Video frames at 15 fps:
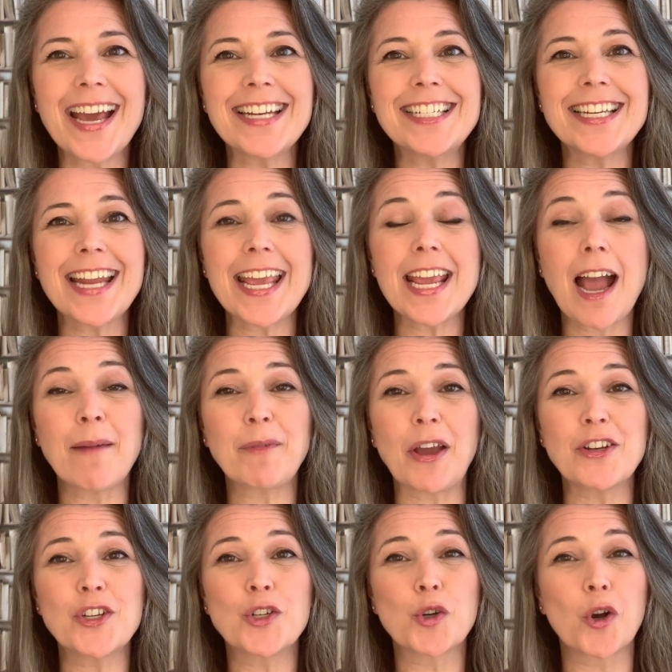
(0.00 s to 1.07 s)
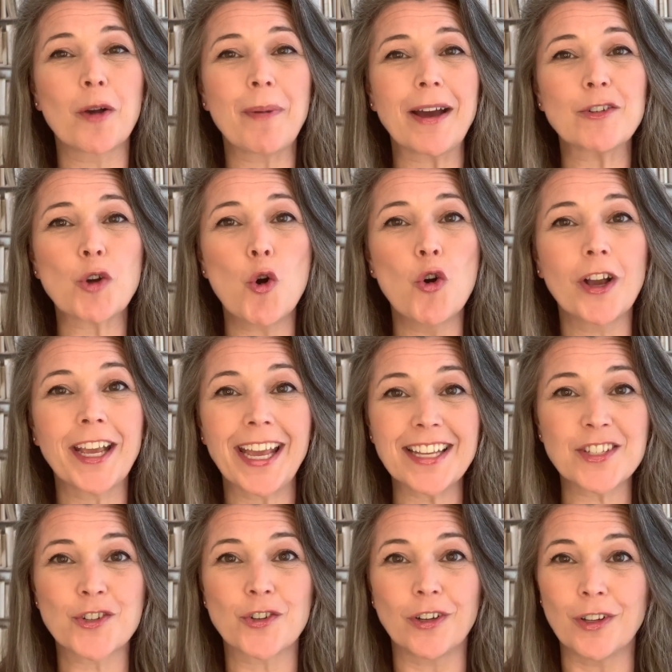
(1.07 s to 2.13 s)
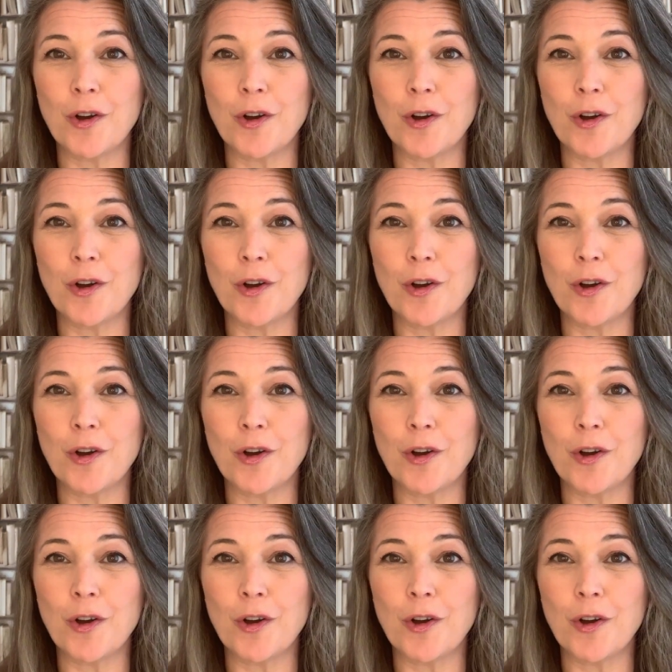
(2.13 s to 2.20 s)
and today I'm going to talk about orchestral